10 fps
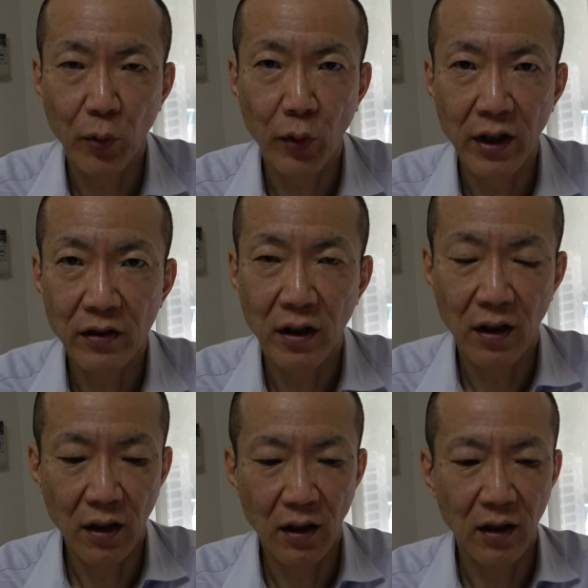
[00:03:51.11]
with
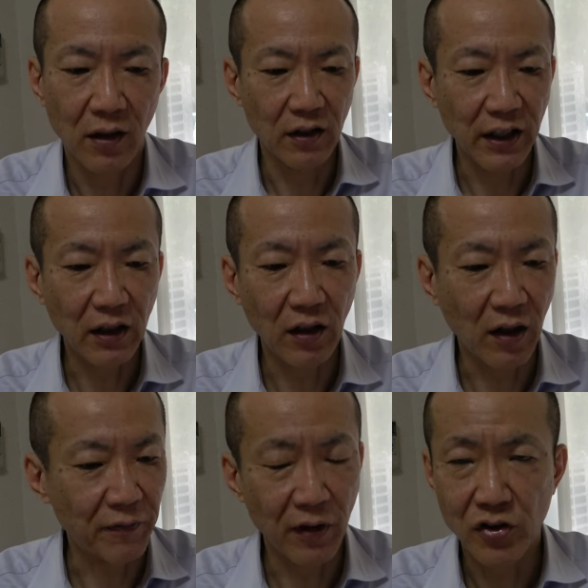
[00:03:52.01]
the Legal
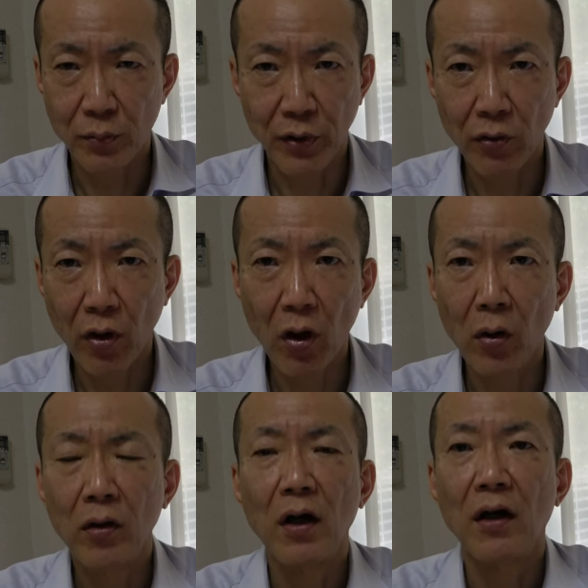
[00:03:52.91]
Affairs
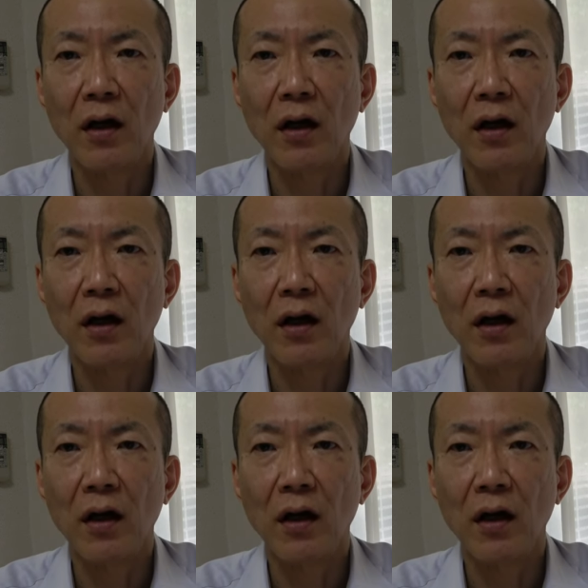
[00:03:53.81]
Bureau,